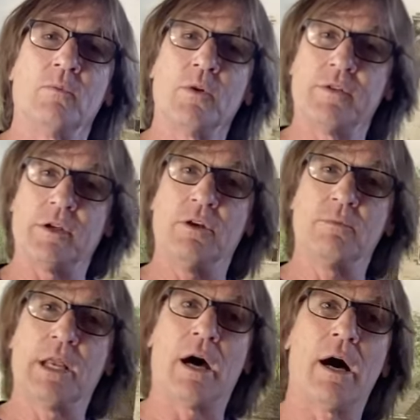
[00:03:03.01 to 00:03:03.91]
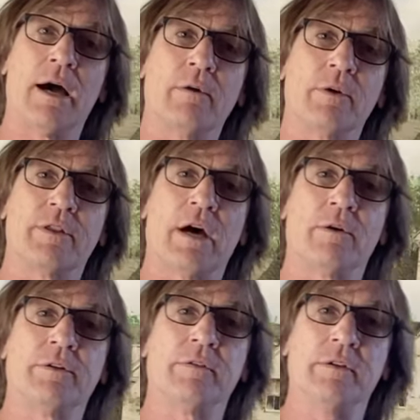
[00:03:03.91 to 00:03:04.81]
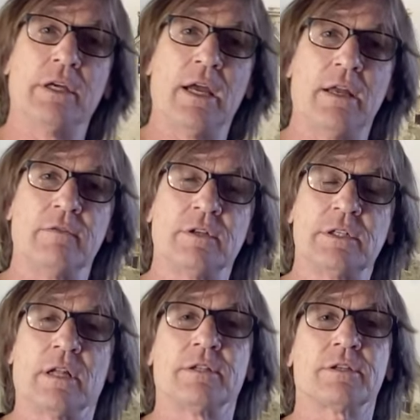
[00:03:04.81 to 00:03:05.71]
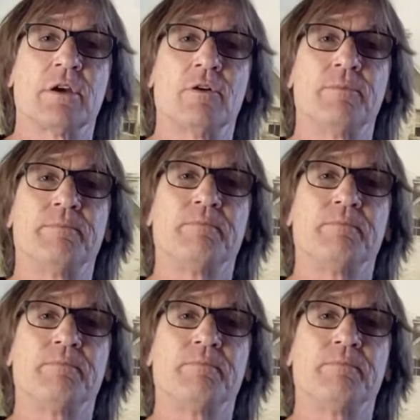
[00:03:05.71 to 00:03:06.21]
with the human eye without the aid of a telescope.